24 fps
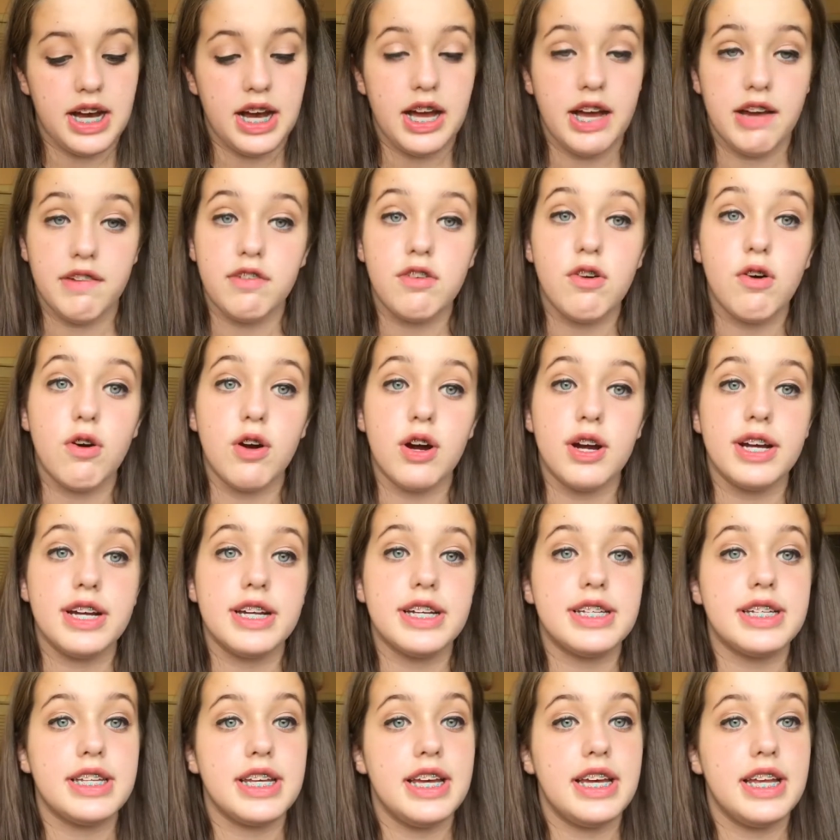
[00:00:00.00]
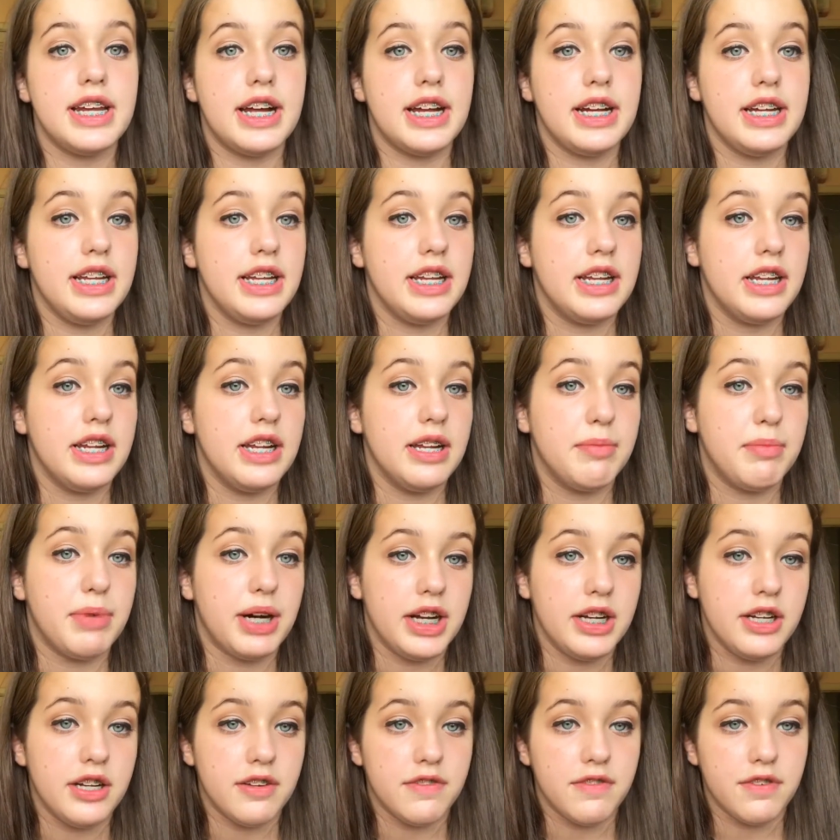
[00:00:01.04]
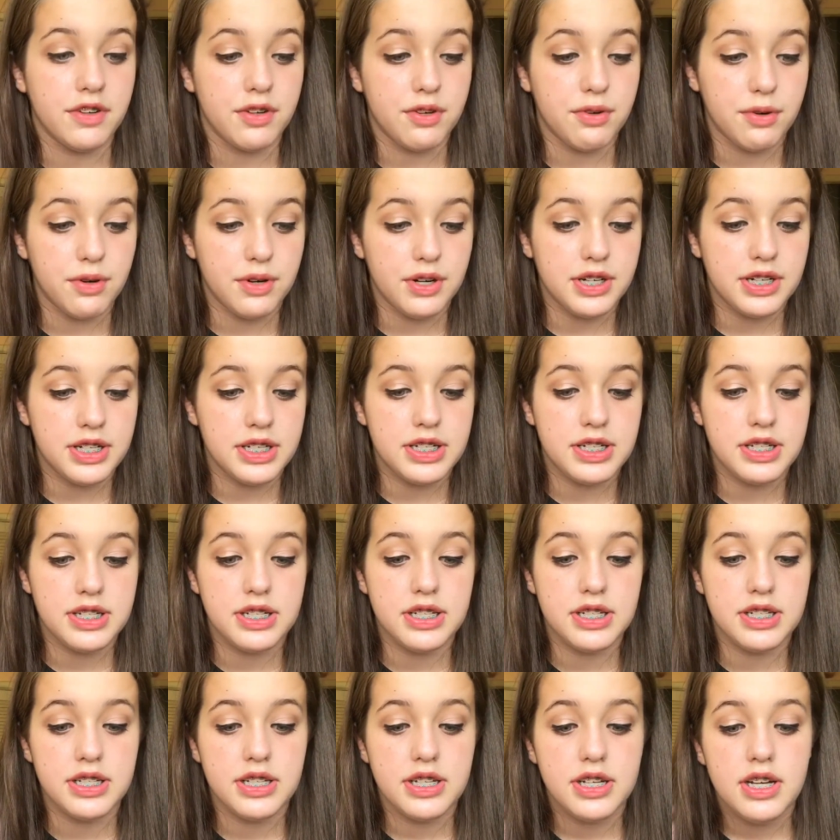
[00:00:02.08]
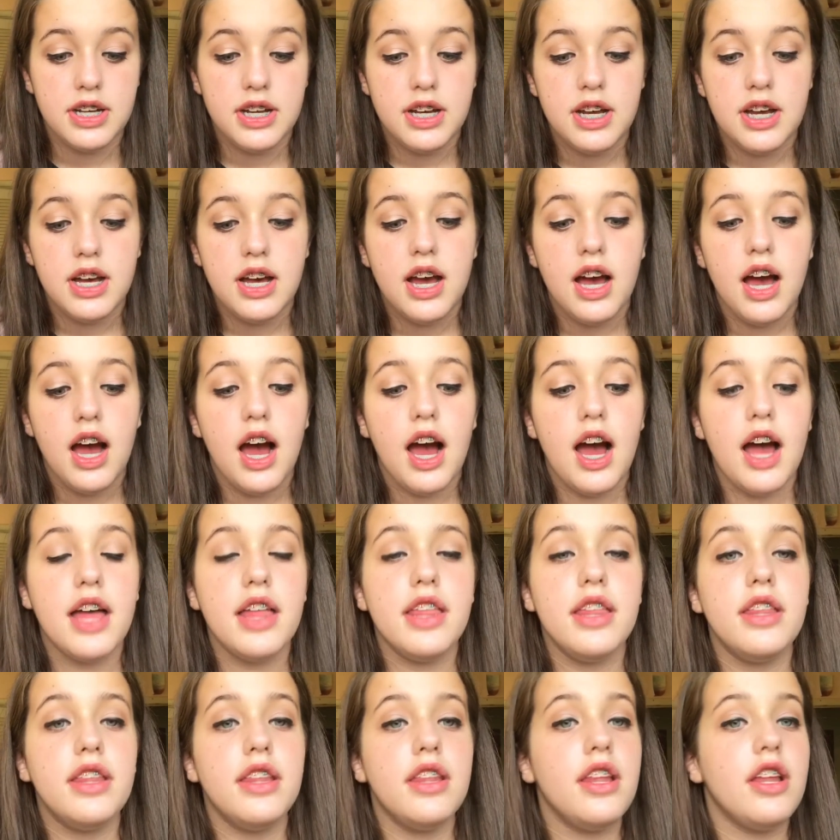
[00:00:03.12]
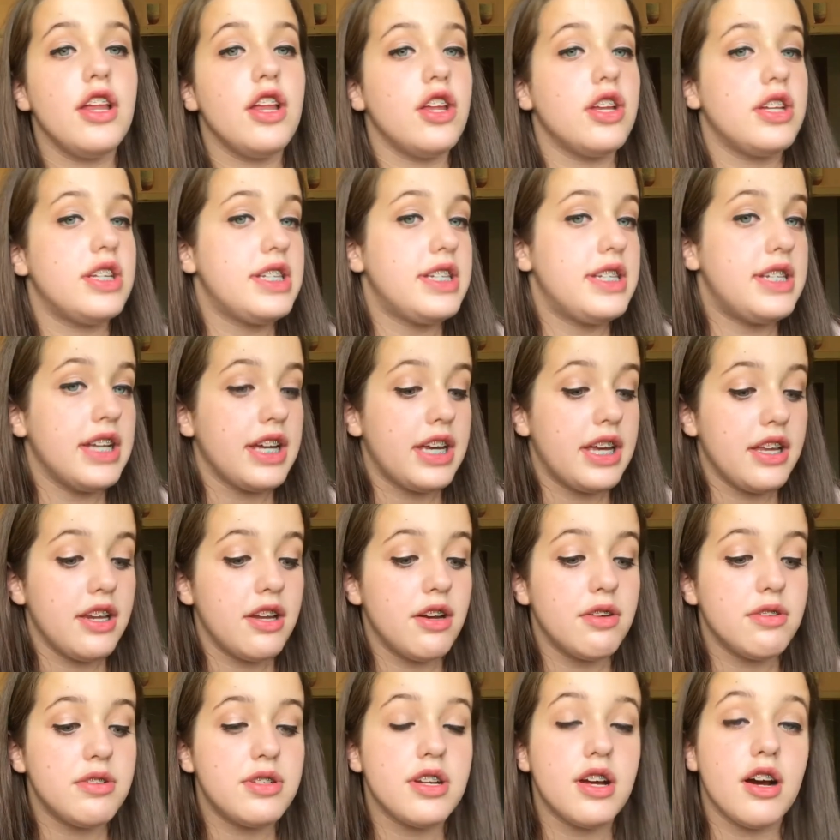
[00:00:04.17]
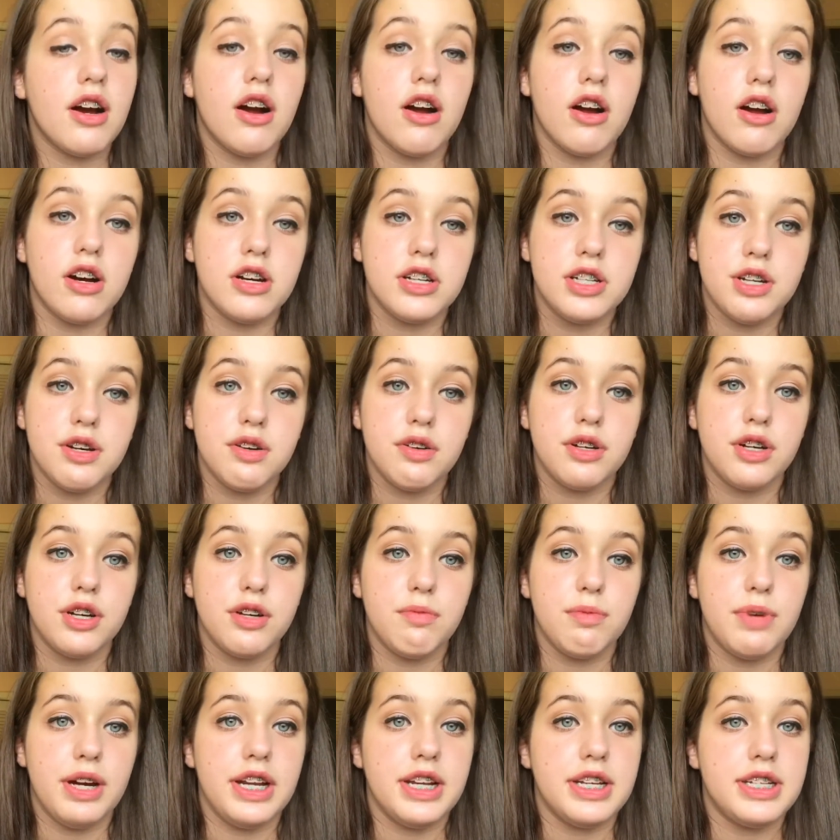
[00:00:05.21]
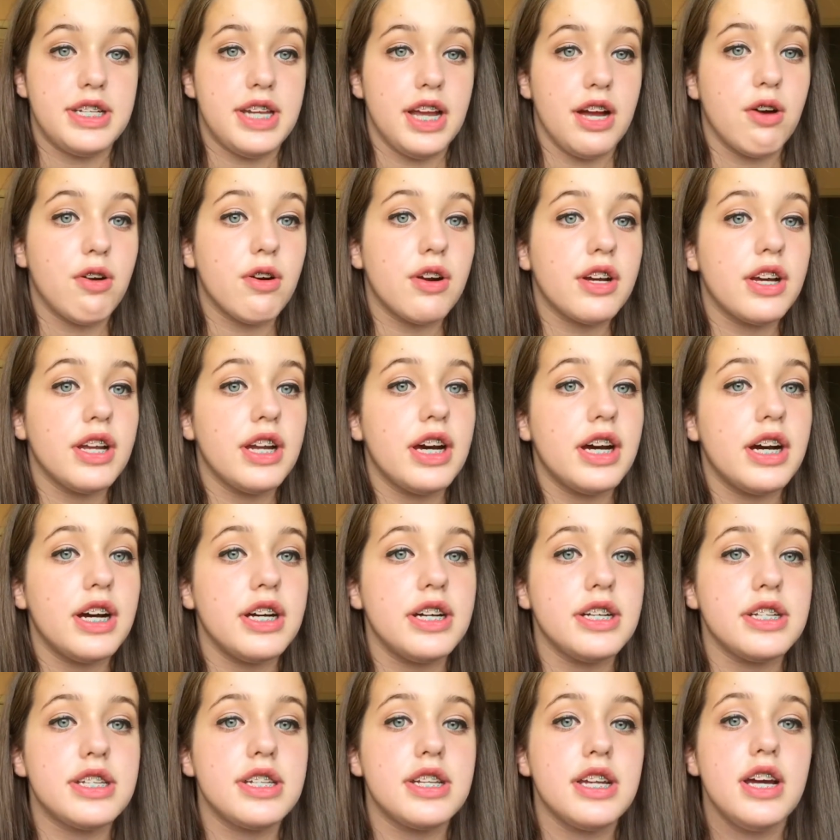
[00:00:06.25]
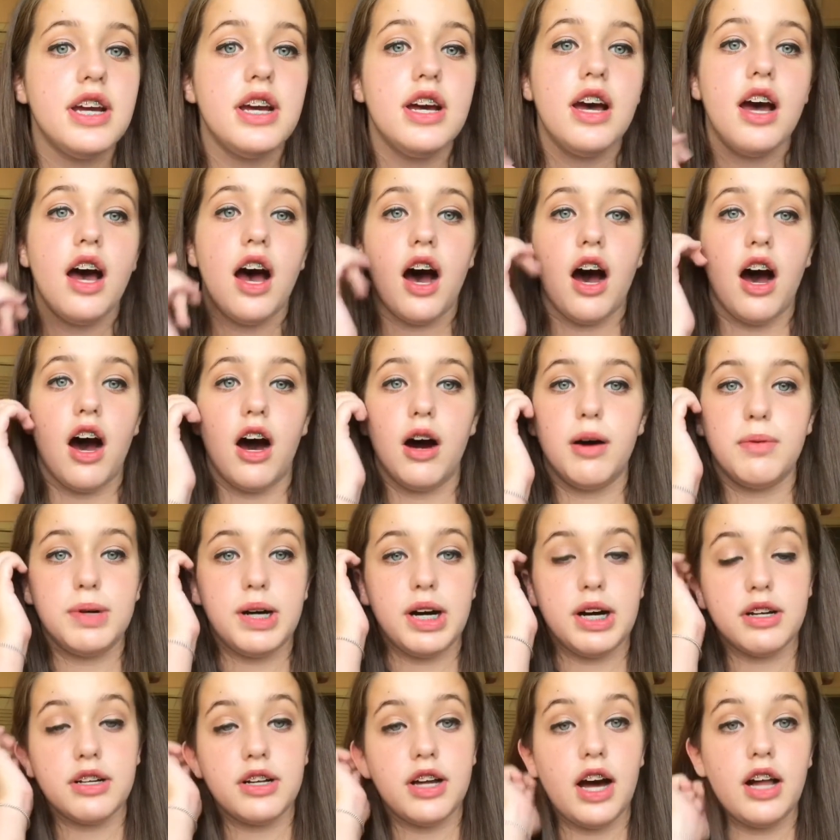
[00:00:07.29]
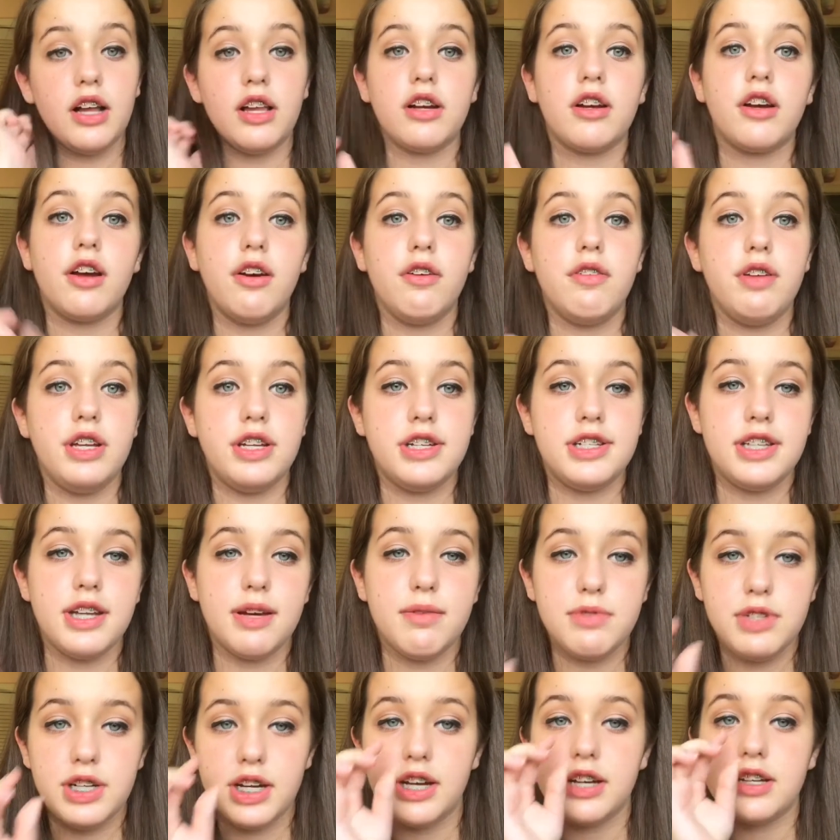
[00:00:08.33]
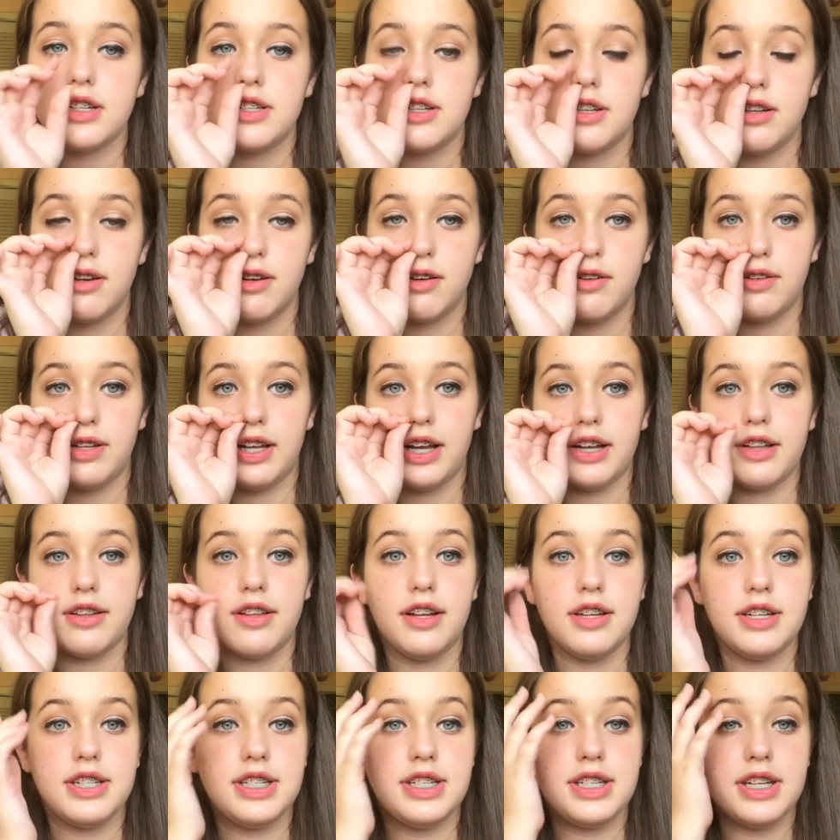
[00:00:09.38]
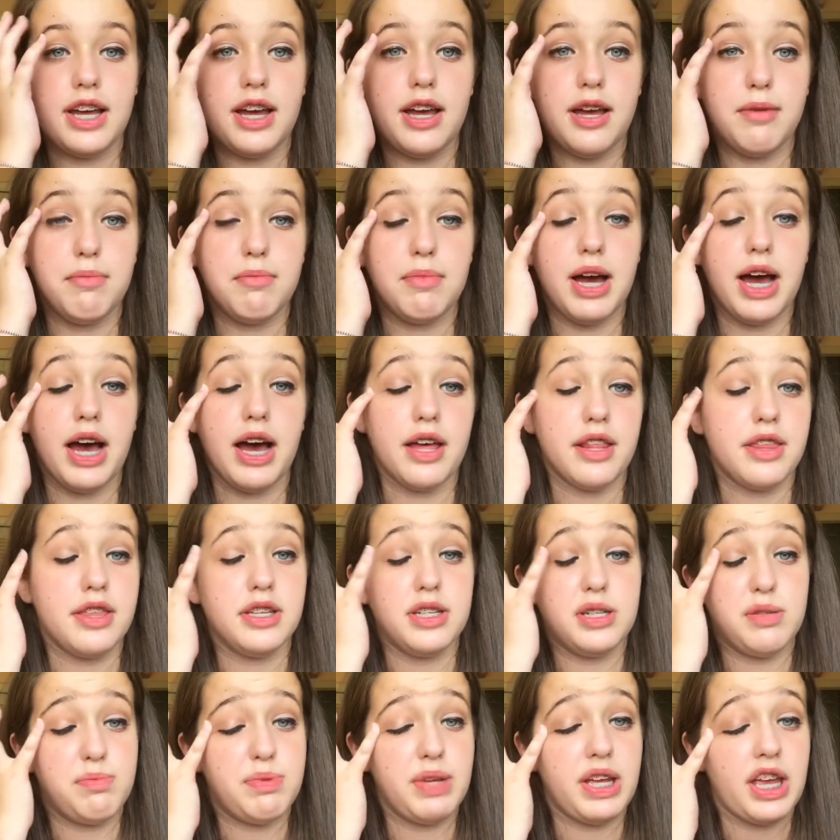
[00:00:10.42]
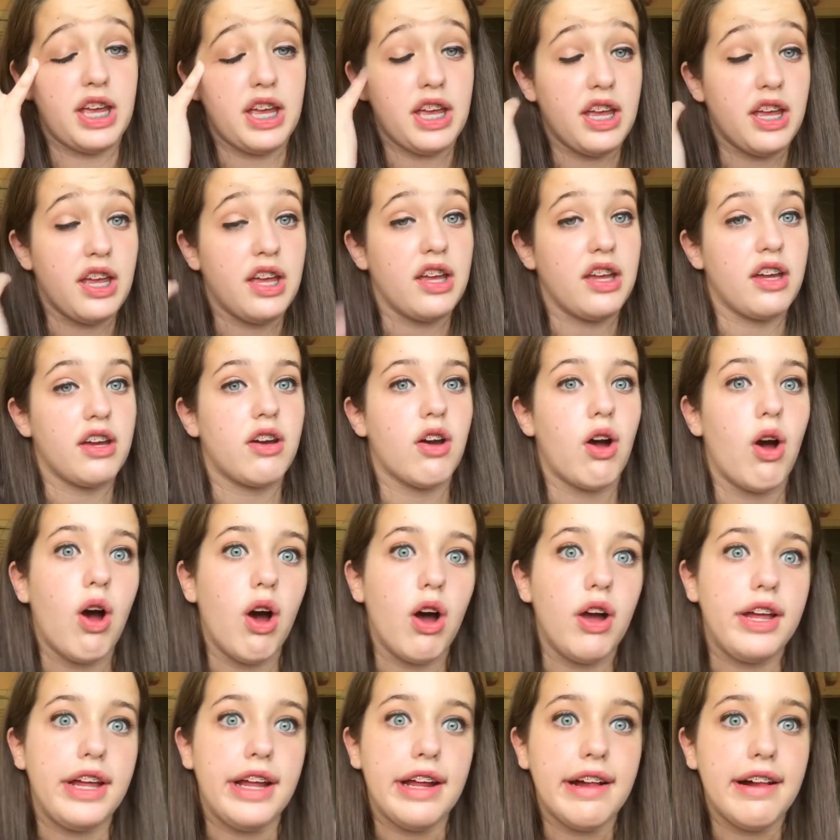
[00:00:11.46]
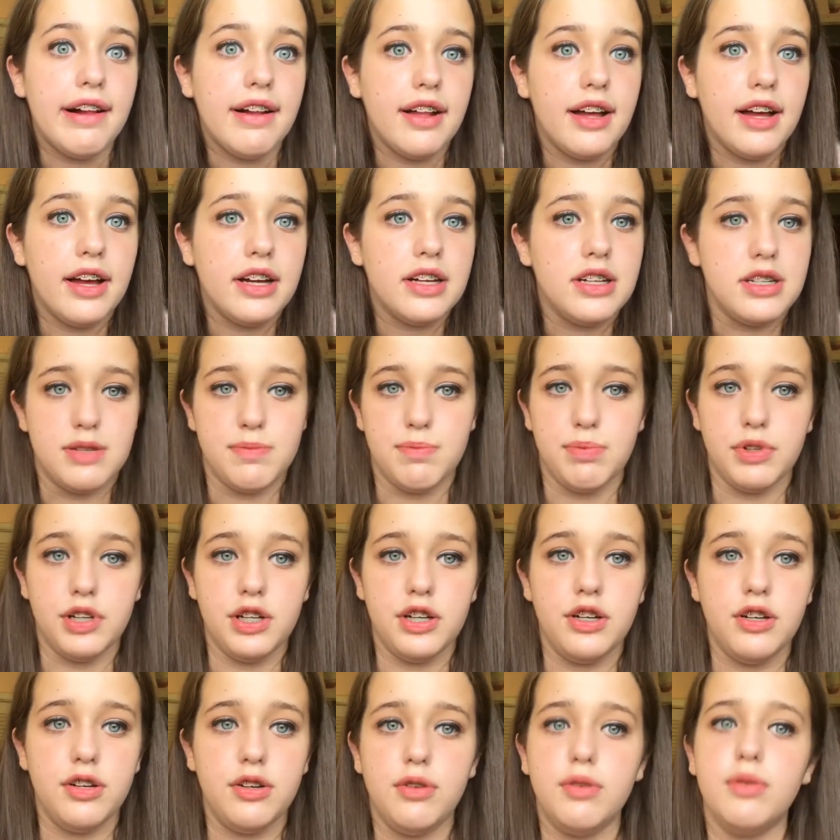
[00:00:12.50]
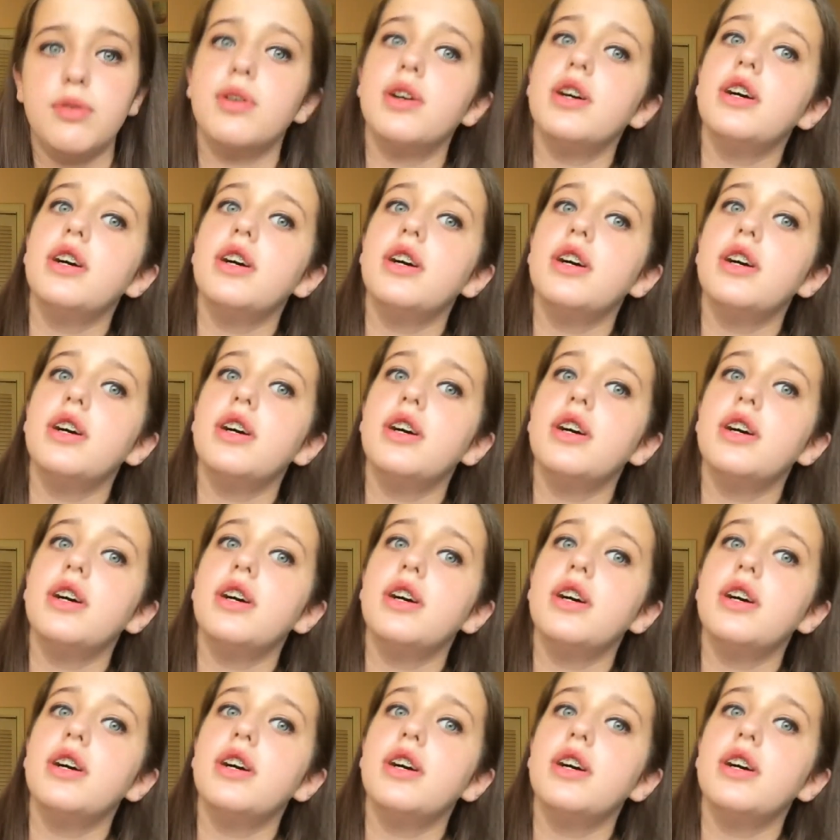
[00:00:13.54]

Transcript: I have chorus and I needed a binder for chorus. And sticky notes are also a good way to stay organized. I would color code each subject, so like let's say math is pink, ELA is blue,